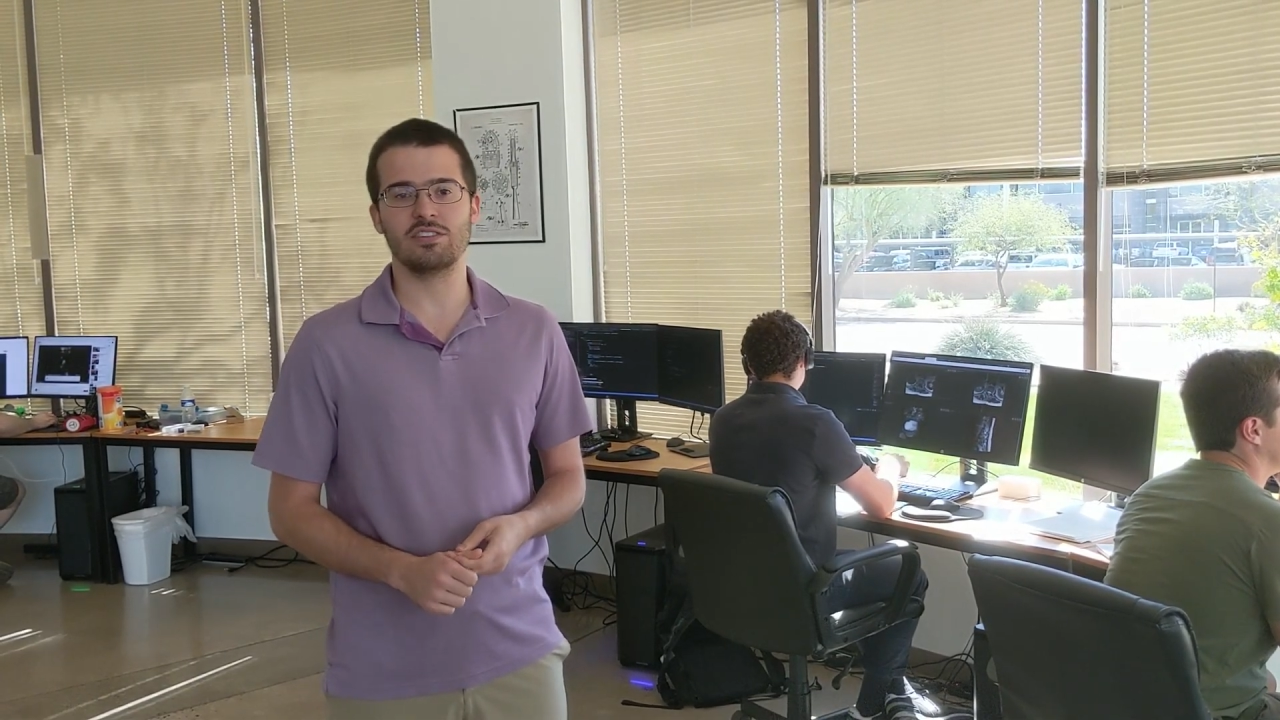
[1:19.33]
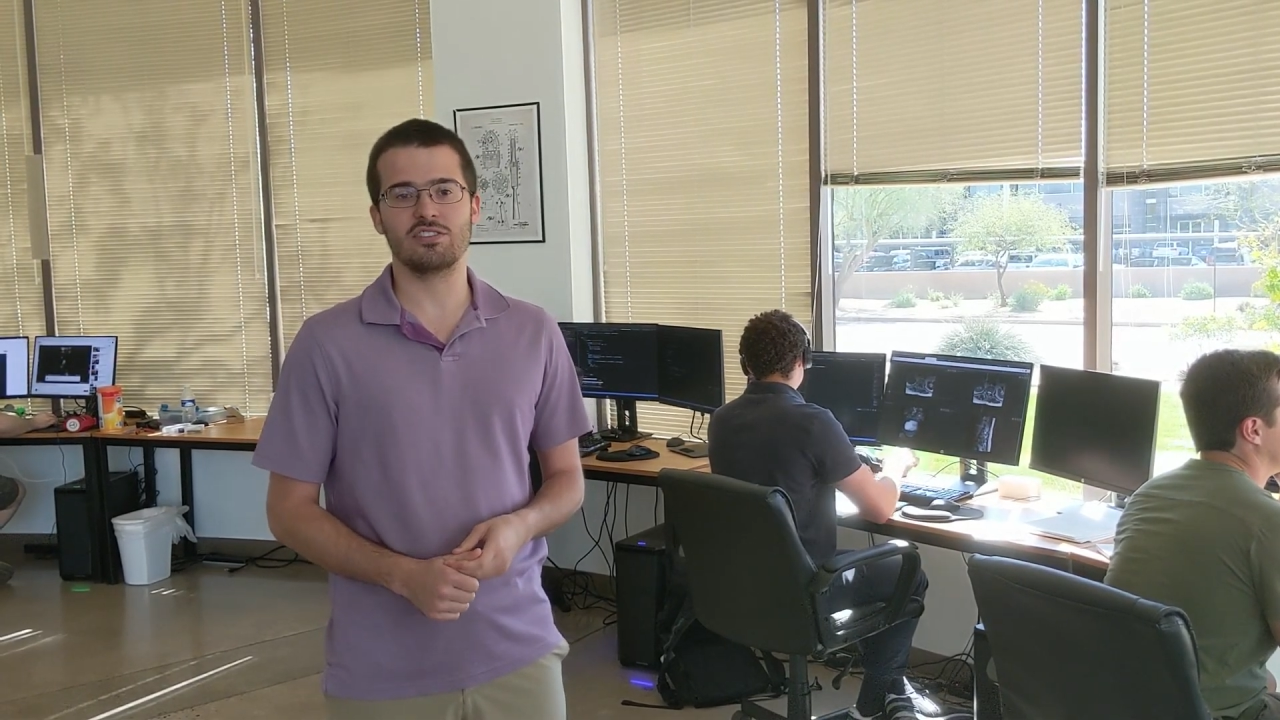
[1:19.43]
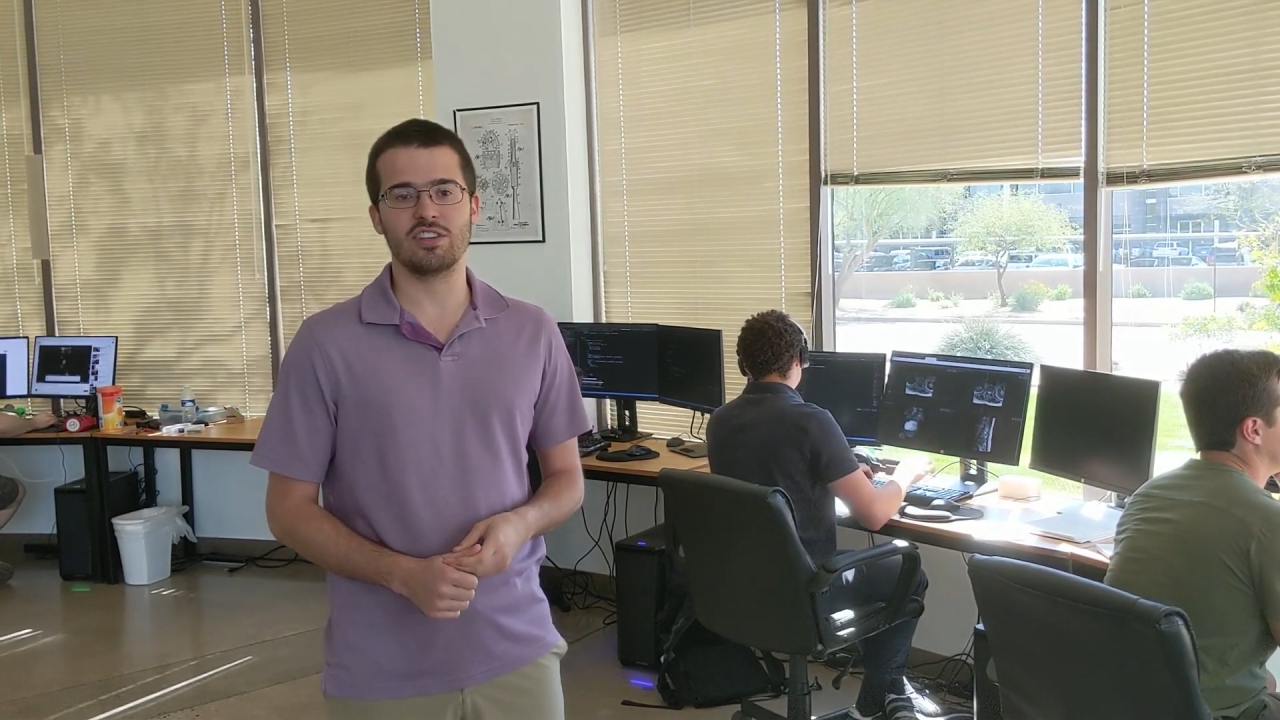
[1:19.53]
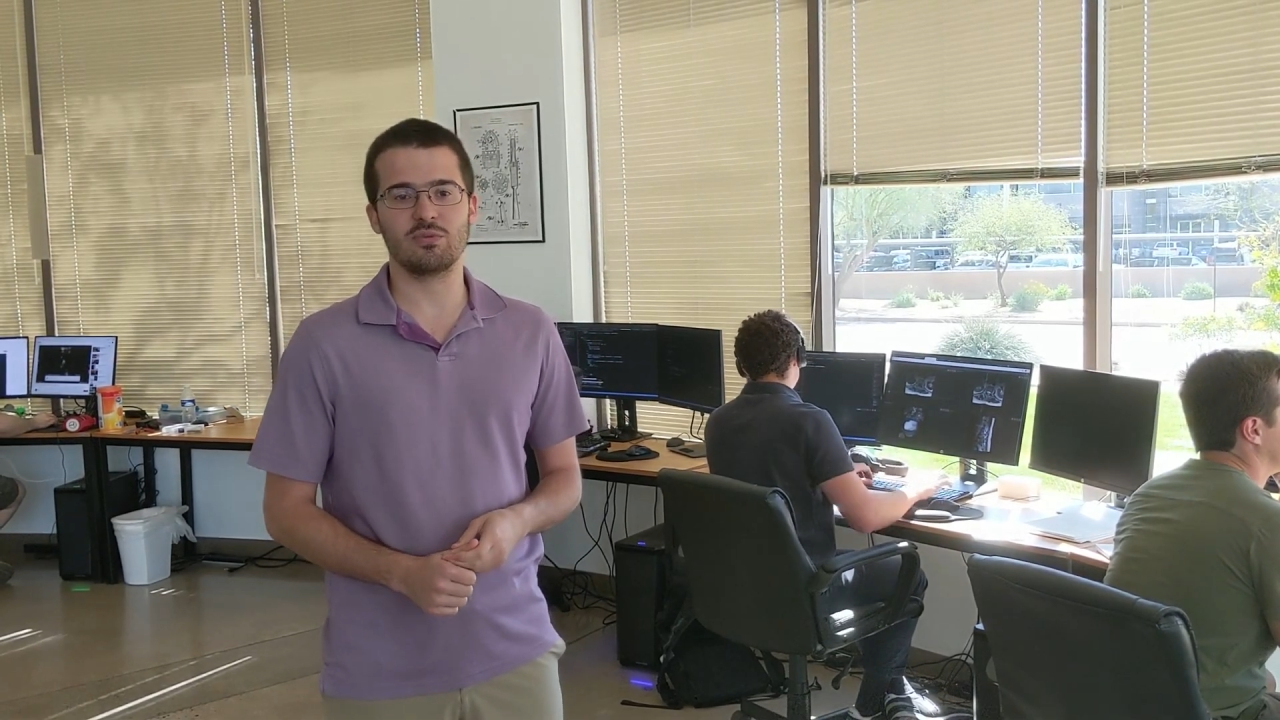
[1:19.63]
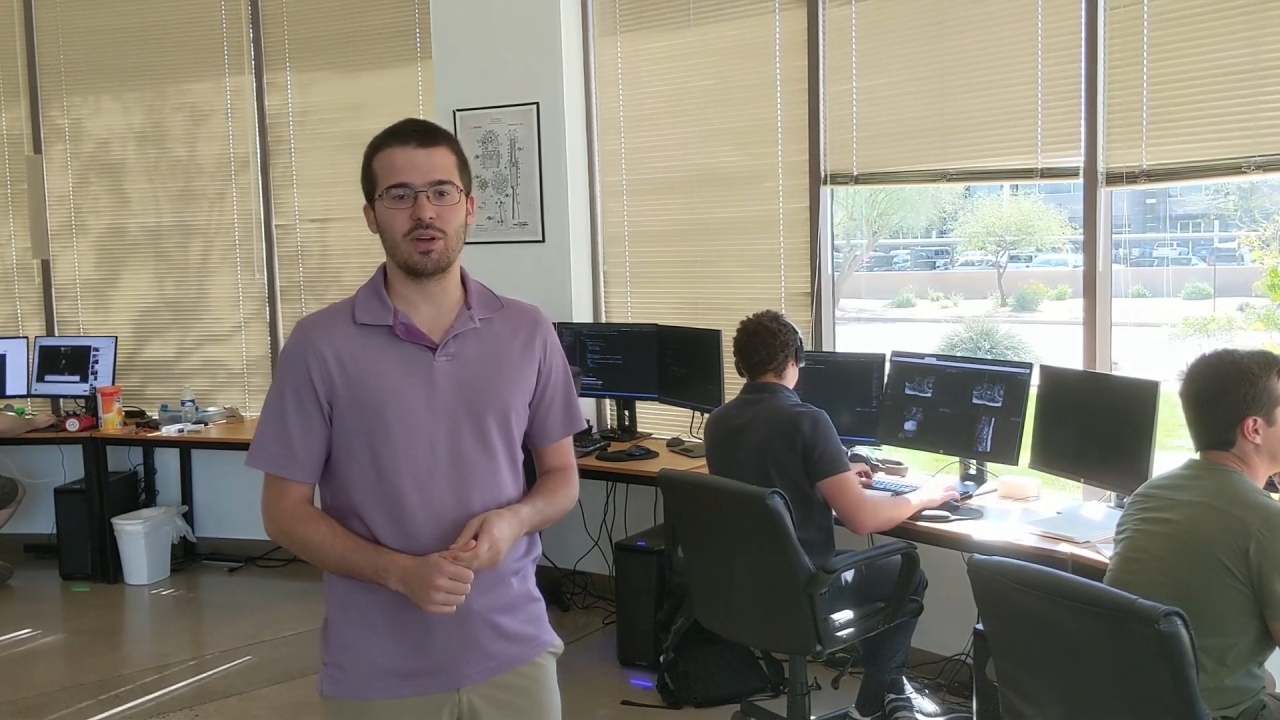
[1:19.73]
to
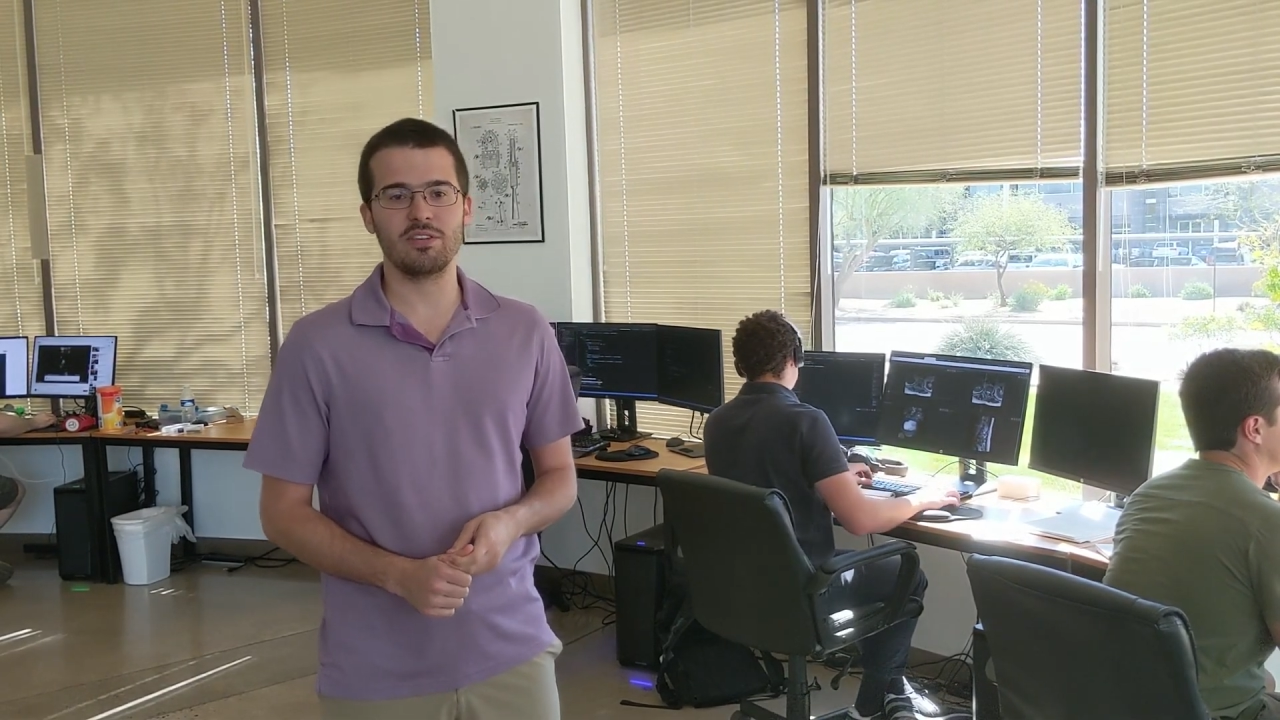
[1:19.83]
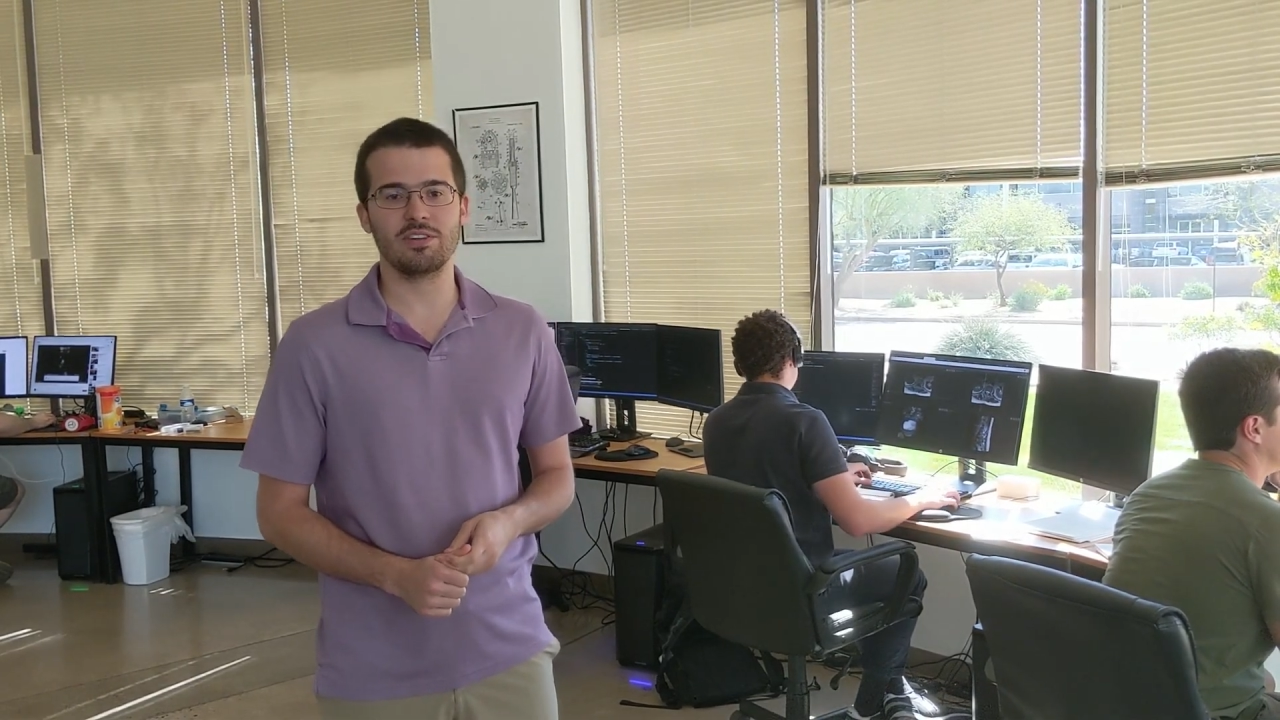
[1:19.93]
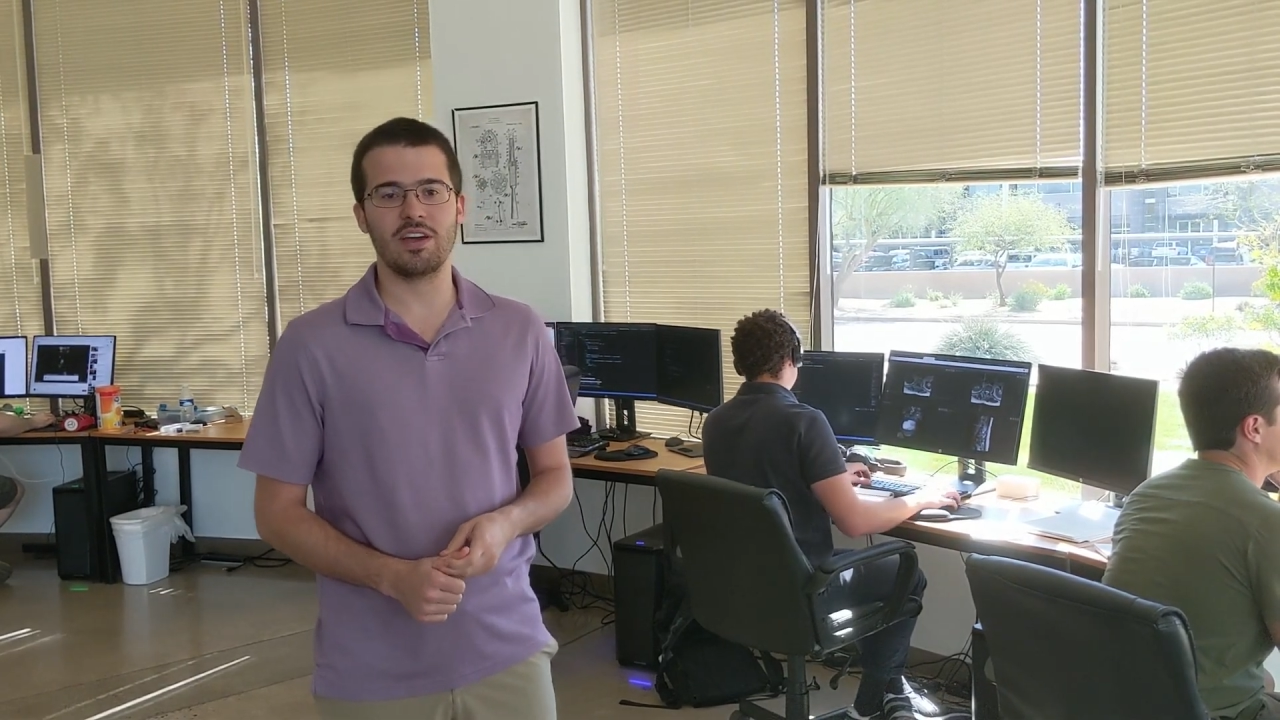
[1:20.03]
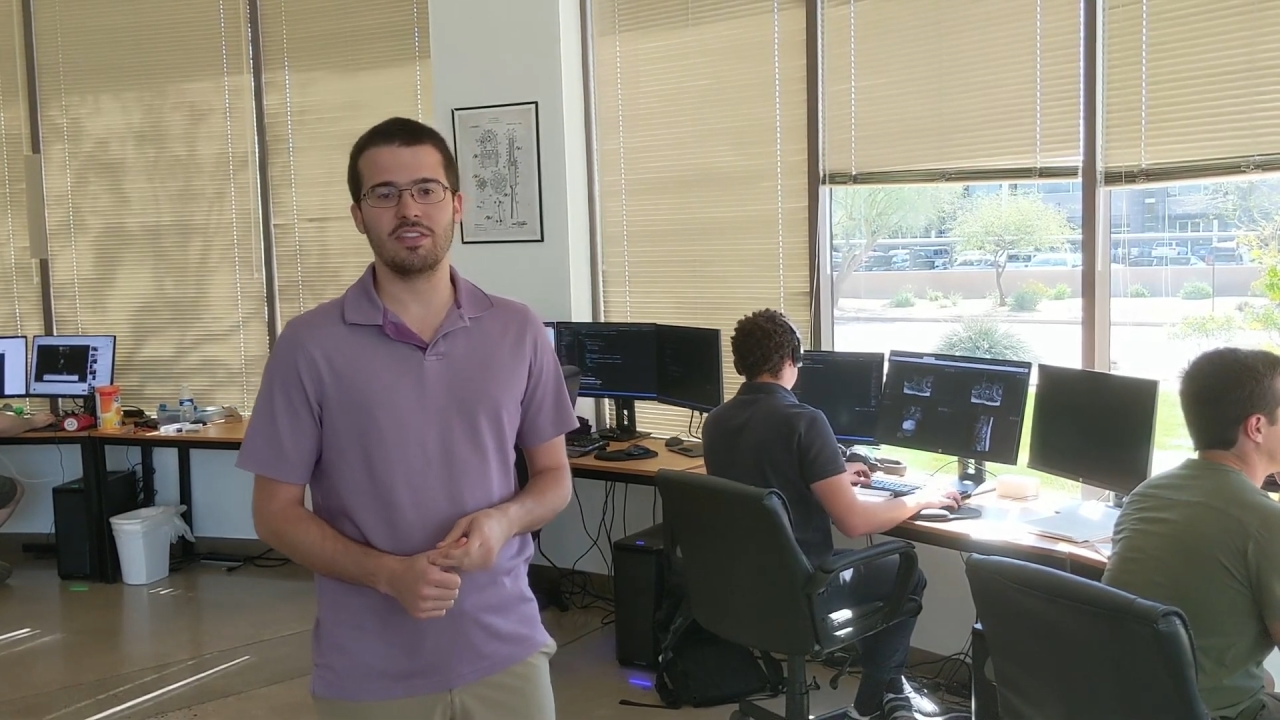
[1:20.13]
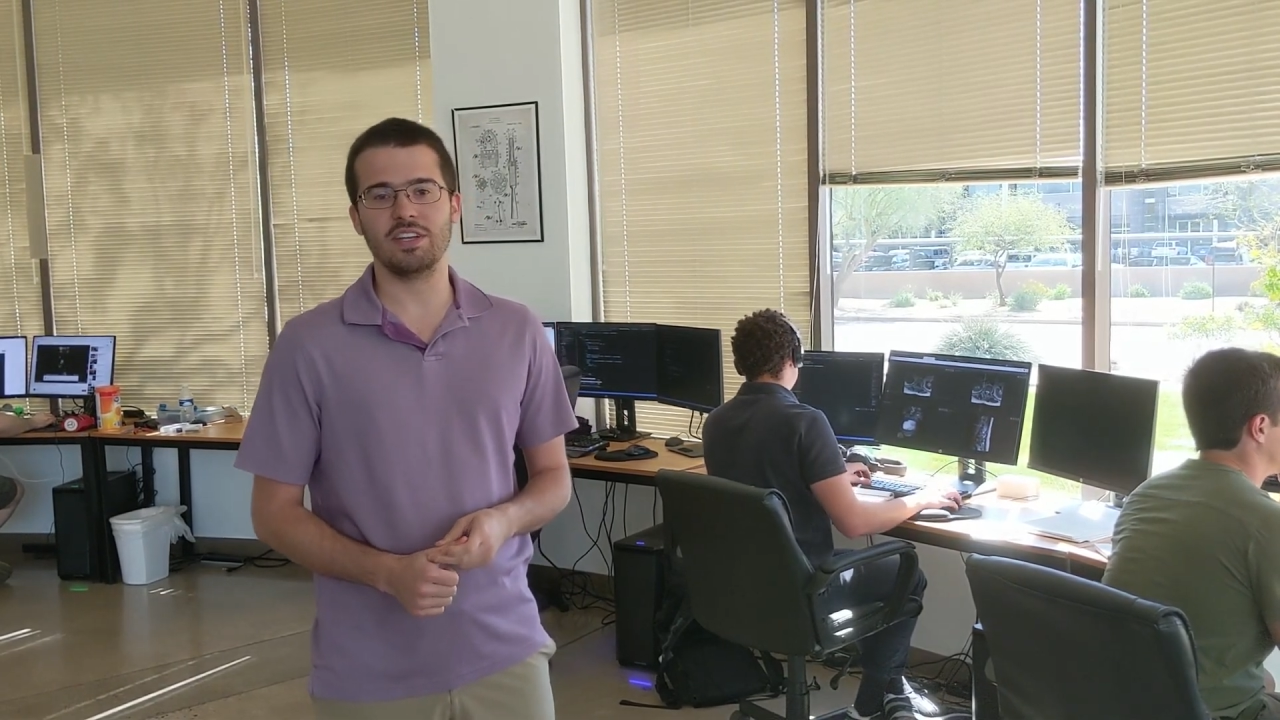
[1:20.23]
suggest
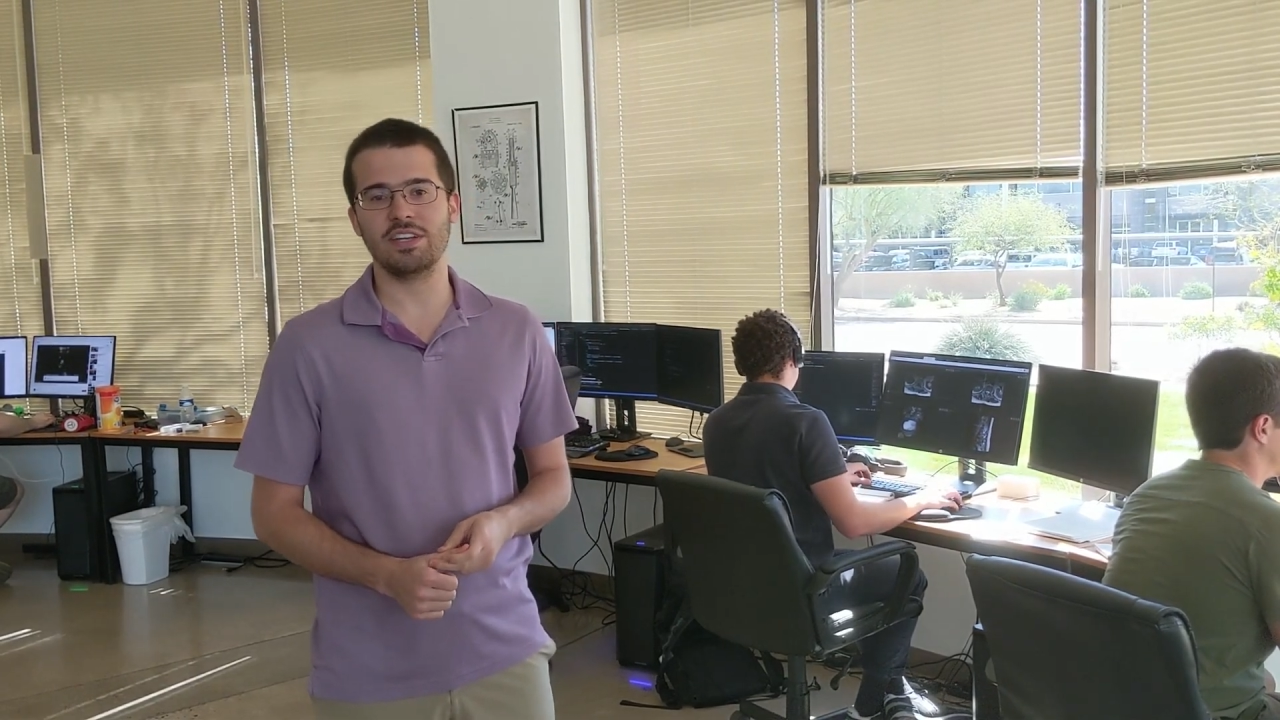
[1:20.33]
whether or not